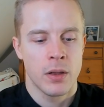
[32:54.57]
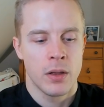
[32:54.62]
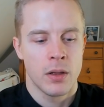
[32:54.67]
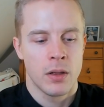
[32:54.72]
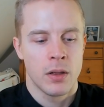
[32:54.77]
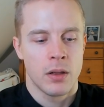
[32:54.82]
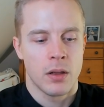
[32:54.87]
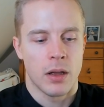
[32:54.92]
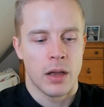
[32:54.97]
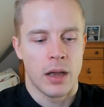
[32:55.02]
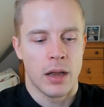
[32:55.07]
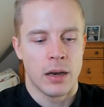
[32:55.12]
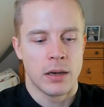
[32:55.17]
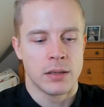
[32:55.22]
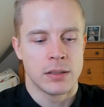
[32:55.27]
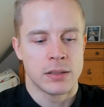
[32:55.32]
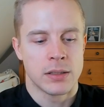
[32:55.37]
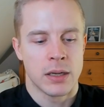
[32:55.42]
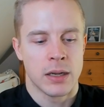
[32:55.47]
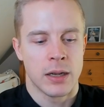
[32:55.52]

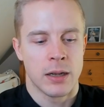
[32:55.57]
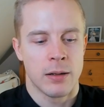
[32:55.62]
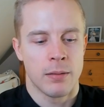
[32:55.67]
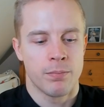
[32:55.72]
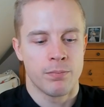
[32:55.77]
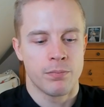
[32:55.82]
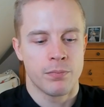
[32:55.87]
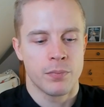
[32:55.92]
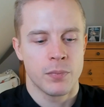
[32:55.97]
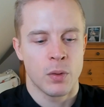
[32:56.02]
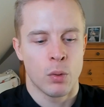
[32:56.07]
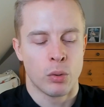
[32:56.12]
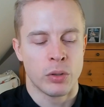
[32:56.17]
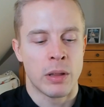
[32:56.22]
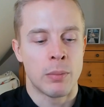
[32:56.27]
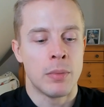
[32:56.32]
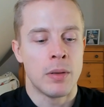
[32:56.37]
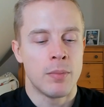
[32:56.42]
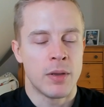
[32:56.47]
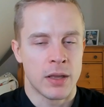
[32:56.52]
and um, or they
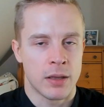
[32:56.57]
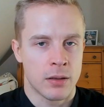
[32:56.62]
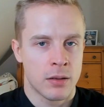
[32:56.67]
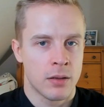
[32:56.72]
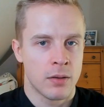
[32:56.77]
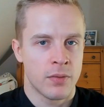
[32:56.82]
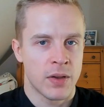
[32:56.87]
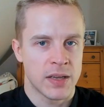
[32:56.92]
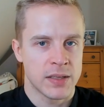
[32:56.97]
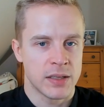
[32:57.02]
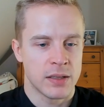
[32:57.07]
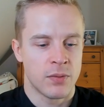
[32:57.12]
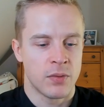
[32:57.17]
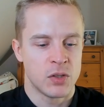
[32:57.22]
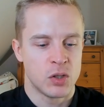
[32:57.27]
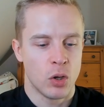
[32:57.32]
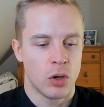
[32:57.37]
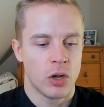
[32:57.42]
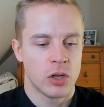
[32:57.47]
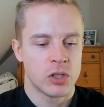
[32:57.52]
mimic fasted
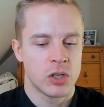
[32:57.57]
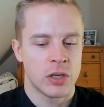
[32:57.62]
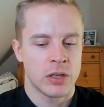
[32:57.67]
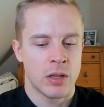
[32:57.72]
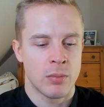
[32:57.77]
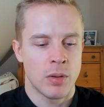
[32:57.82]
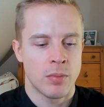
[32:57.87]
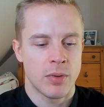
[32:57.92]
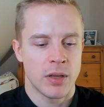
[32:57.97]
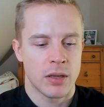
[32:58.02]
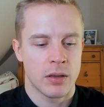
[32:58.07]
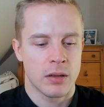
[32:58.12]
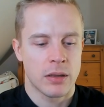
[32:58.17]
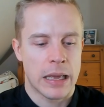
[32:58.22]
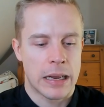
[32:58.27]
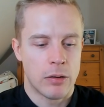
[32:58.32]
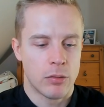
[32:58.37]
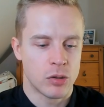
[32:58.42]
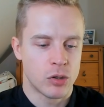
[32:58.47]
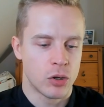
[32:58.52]
physiology and they mimic
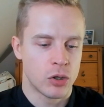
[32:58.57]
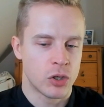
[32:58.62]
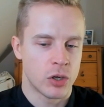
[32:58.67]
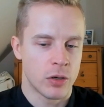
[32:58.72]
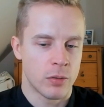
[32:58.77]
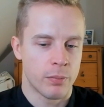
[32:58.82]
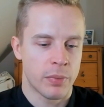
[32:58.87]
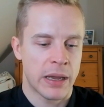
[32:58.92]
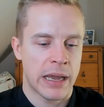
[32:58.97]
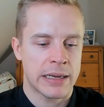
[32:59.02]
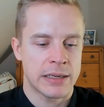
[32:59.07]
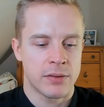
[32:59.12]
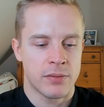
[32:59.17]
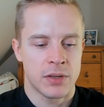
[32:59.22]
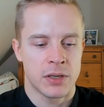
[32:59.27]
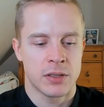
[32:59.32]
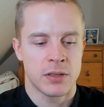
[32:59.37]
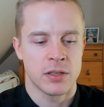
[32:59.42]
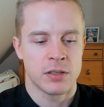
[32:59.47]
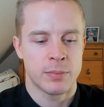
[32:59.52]
calorie restriction by
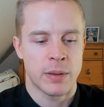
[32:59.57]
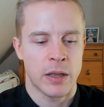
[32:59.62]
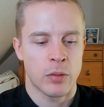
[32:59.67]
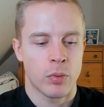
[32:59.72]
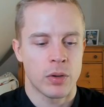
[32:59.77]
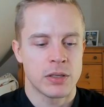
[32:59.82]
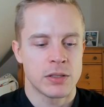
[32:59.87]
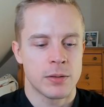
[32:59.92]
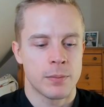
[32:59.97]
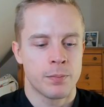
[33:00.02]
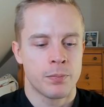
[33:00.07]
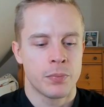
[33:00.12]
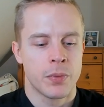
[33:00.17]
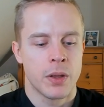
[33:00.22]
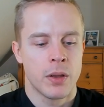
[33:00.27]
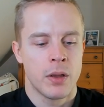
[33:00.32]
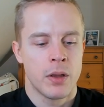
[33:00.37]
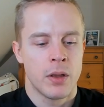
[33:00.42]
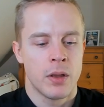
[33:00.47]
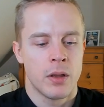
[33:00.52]
activating these pathways
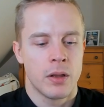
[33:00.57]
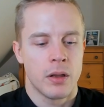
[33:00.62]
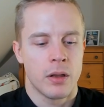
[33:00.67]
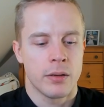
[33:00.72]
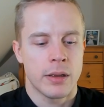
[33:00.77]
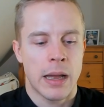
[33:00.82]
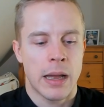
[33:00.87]
uh, apple